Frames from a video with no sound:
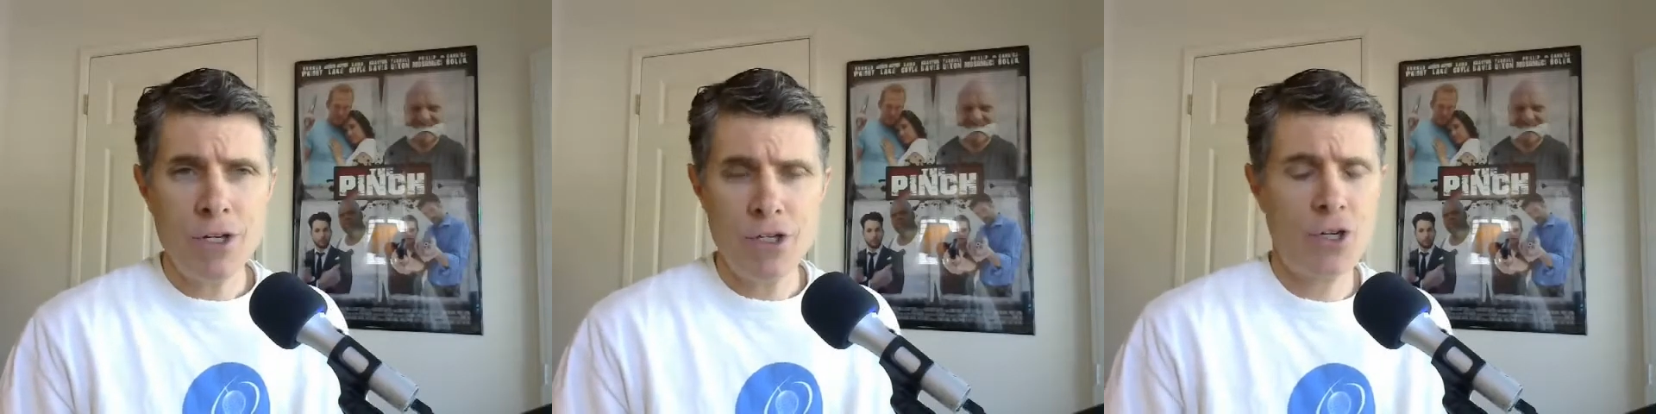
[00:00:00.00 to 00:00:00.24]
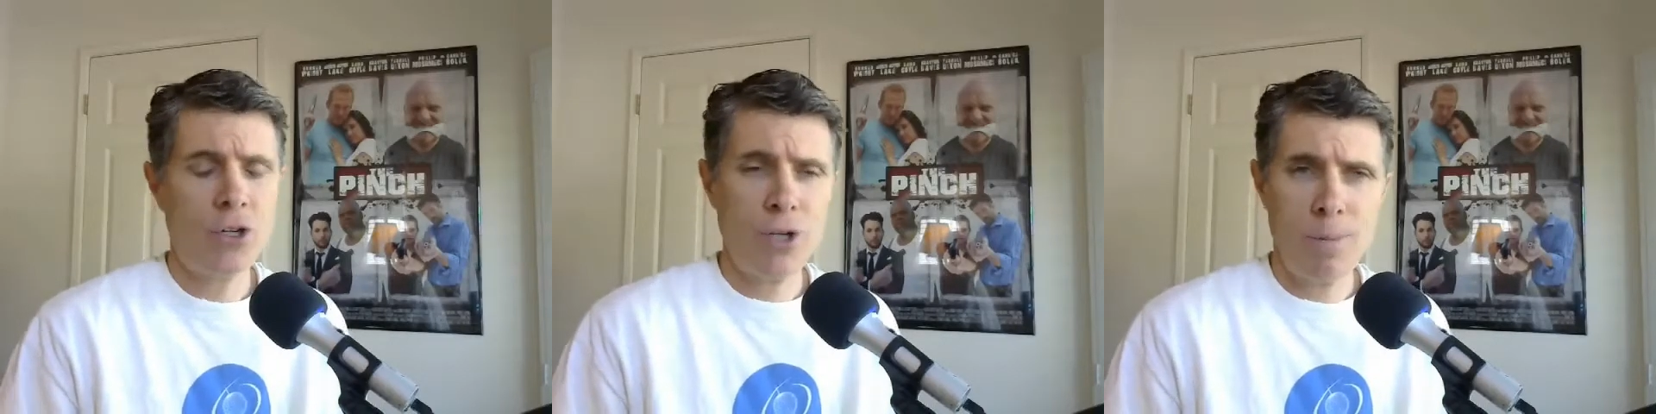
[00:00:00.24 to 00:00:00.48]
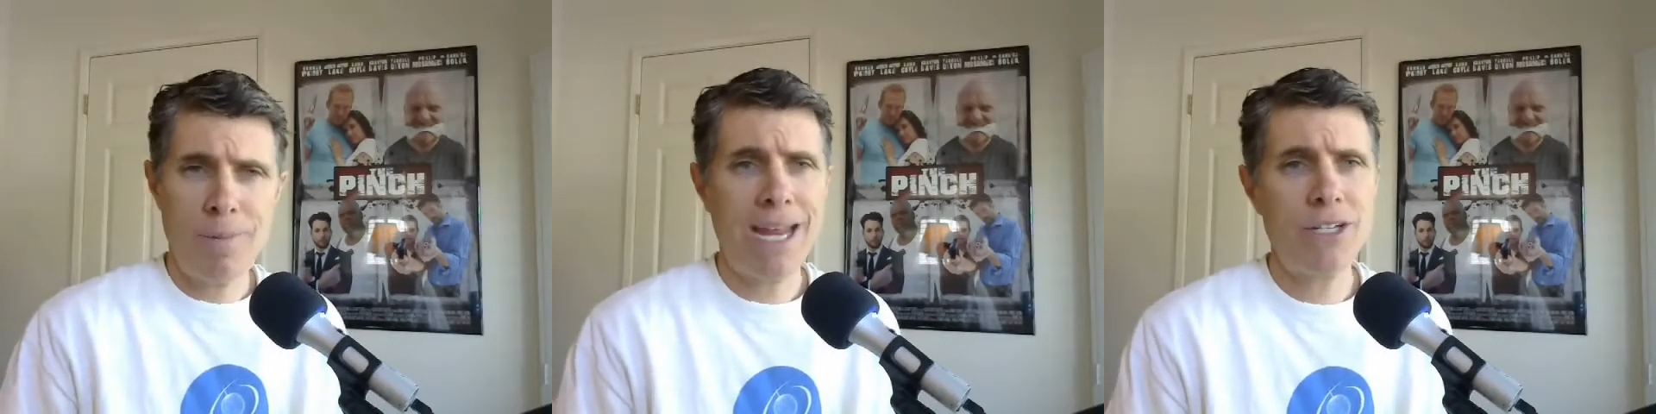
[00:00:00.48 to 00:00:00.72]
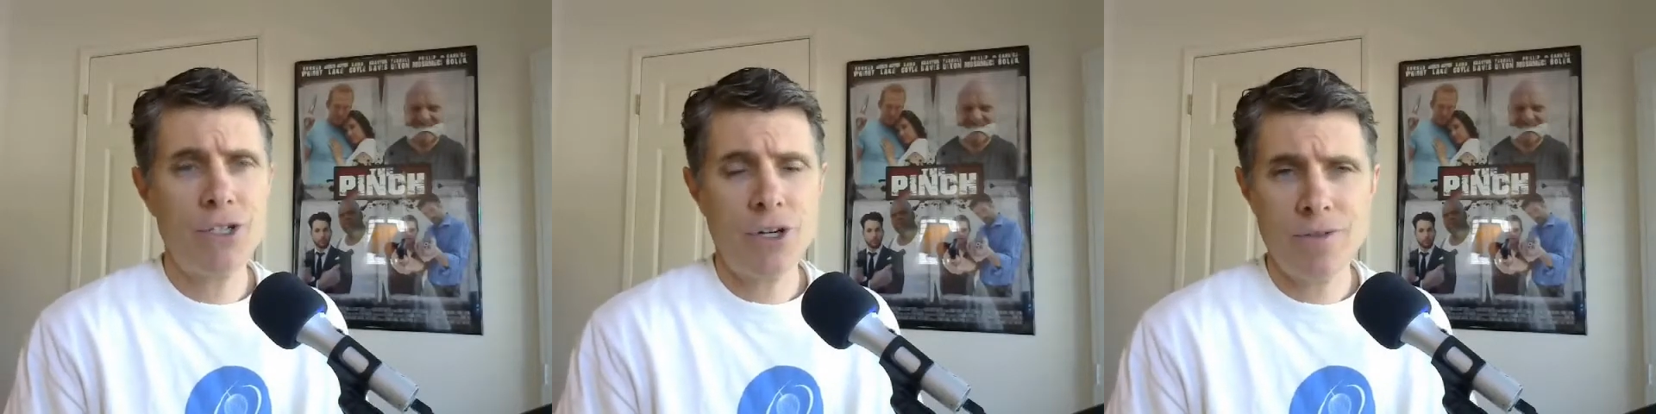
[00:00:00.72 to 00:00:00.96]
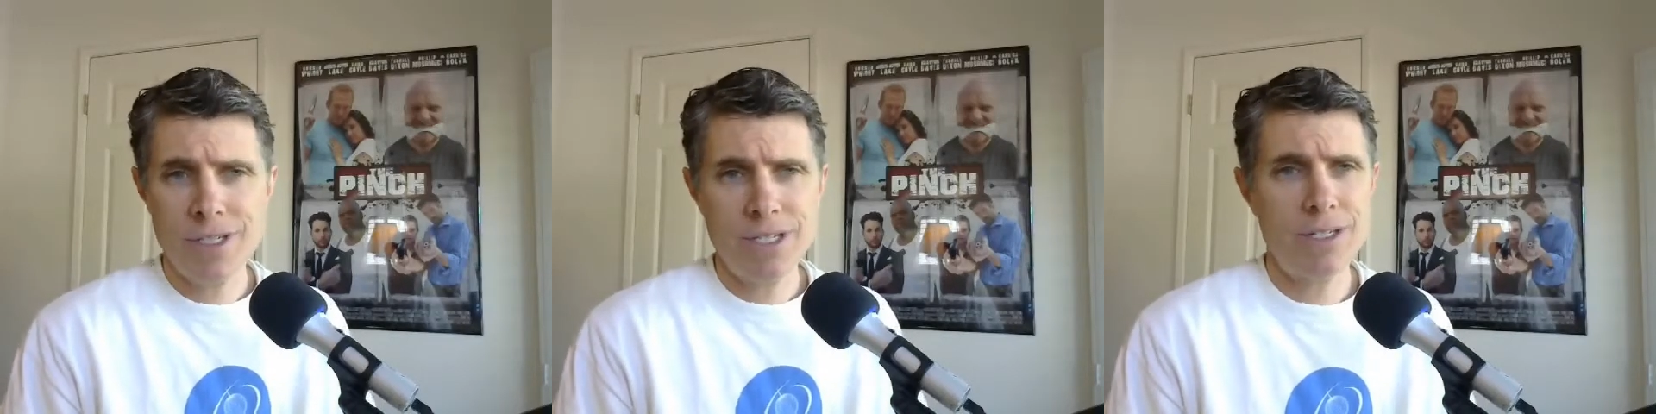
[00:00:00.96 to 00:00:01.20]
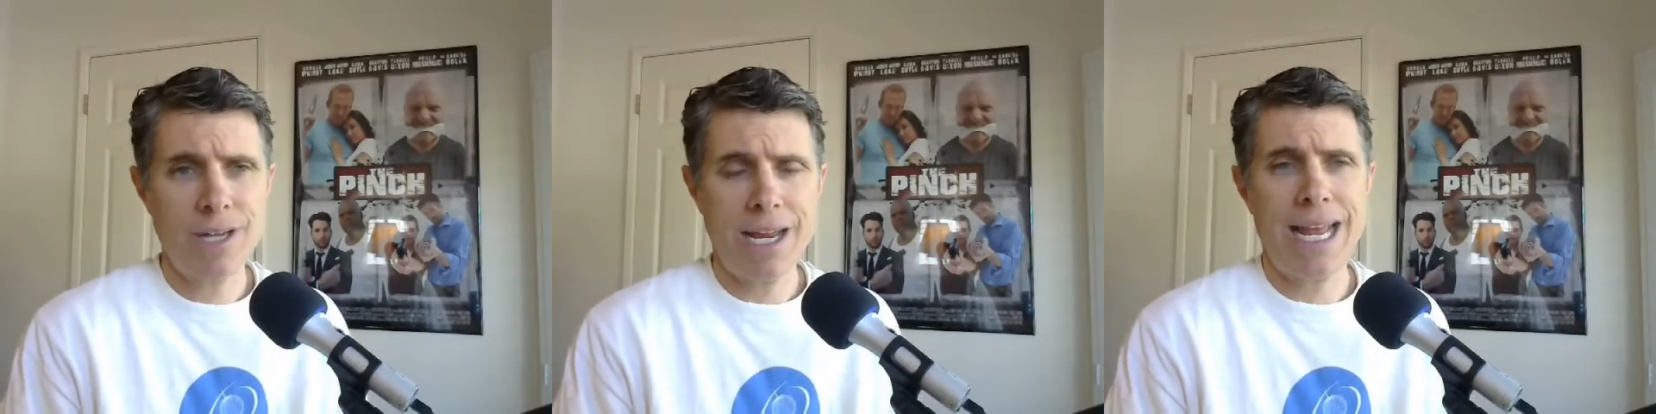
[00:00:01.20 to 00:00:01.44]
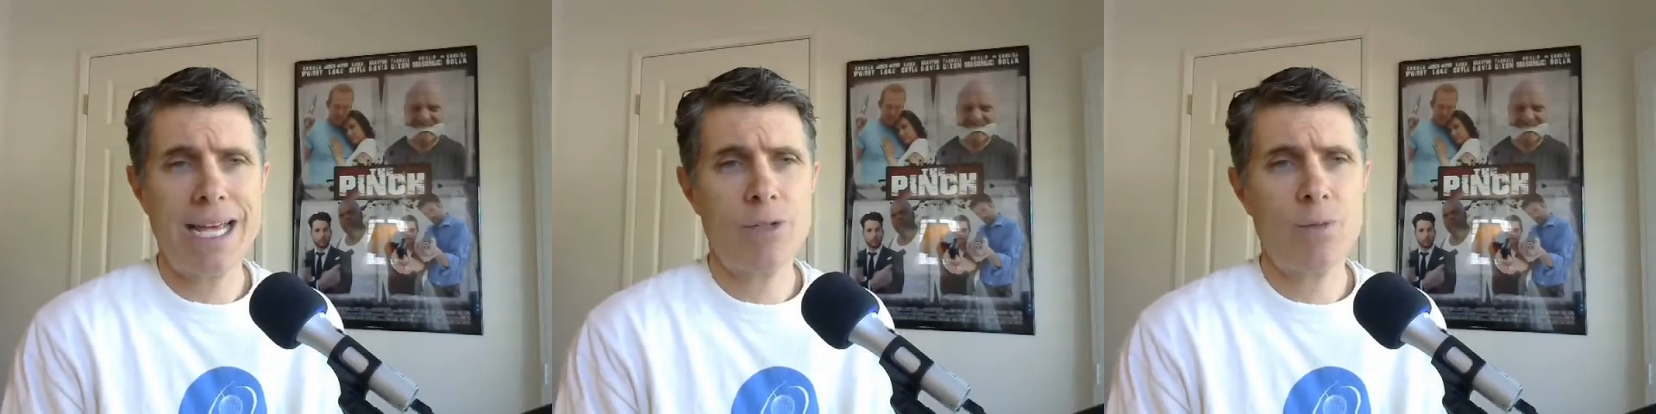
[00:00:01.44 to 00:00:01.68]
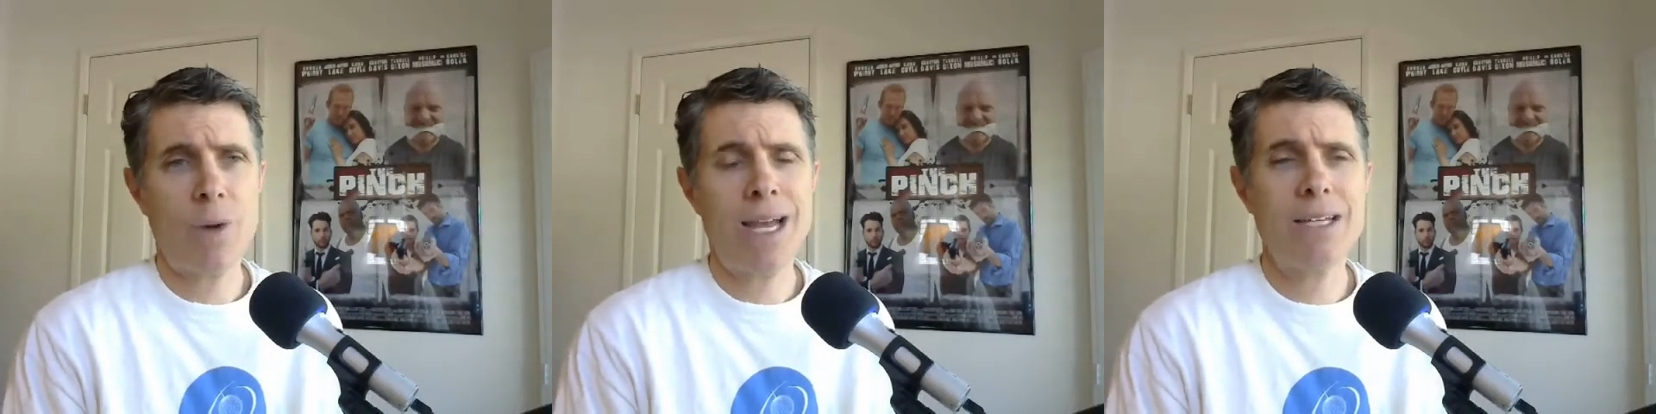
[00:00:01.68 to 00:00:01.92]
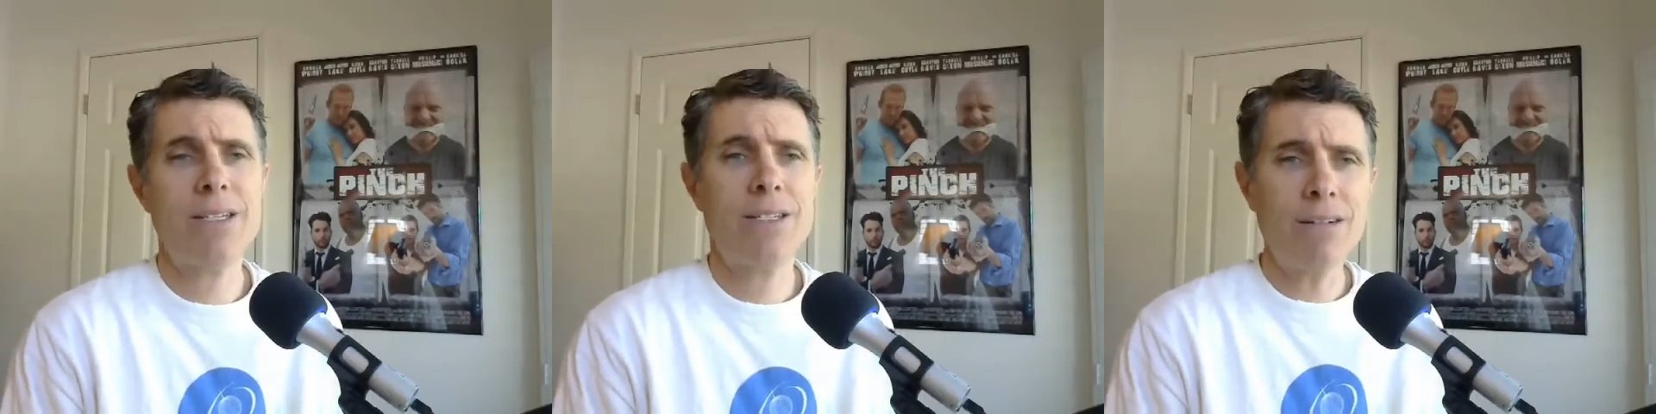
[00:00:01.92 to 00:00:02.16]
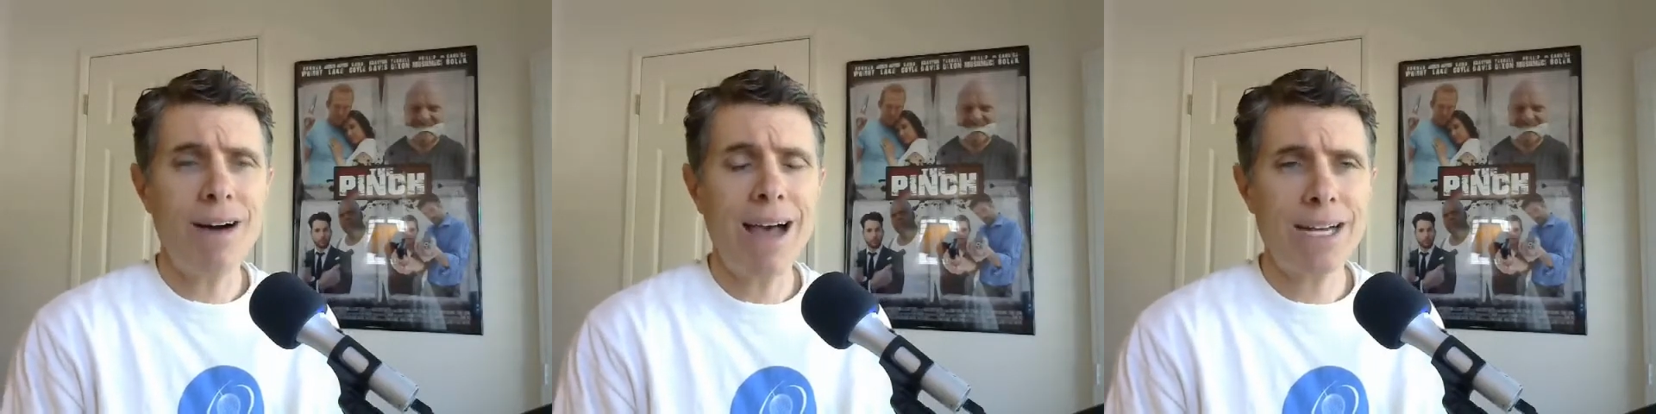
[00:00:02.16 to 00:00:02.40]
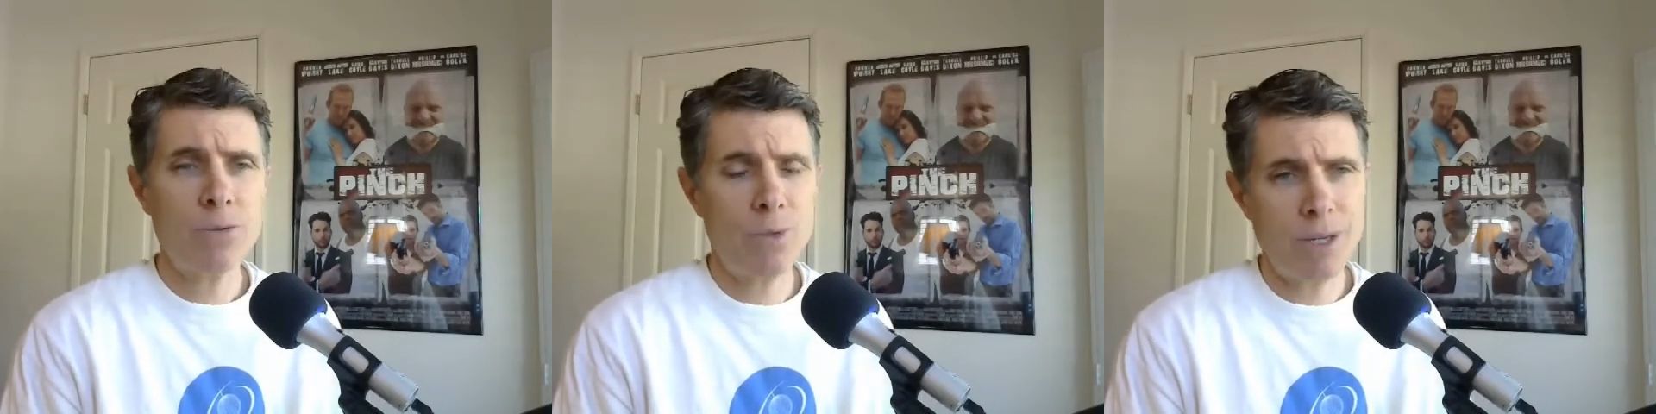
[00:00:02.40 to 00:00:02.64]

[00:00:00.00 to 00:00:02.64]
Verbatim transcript: certainly paid services like SYS Select,